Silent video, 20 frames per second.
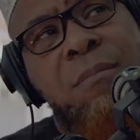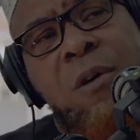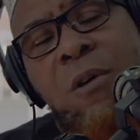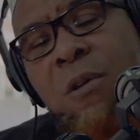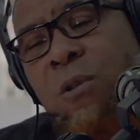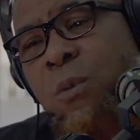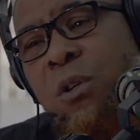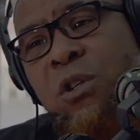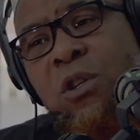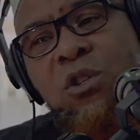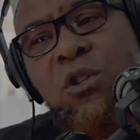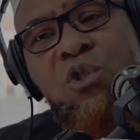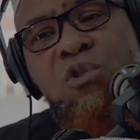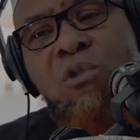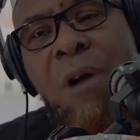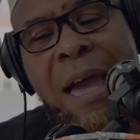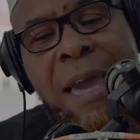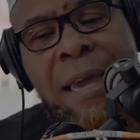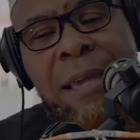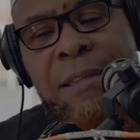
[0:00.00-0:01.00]
because we're just
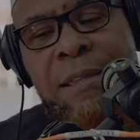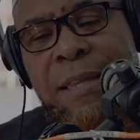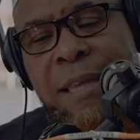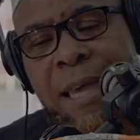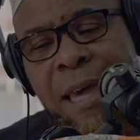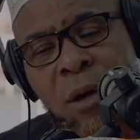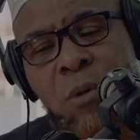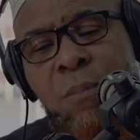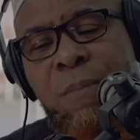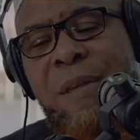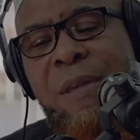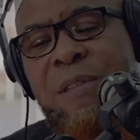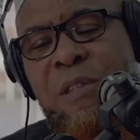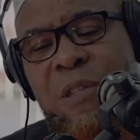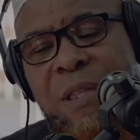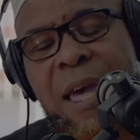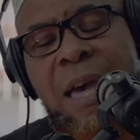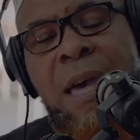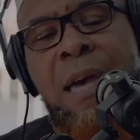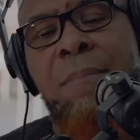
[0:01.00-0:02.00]
trying to help
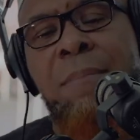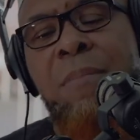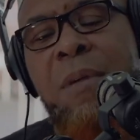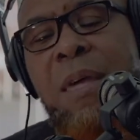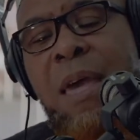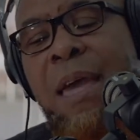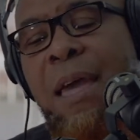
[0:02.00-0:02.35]
Islam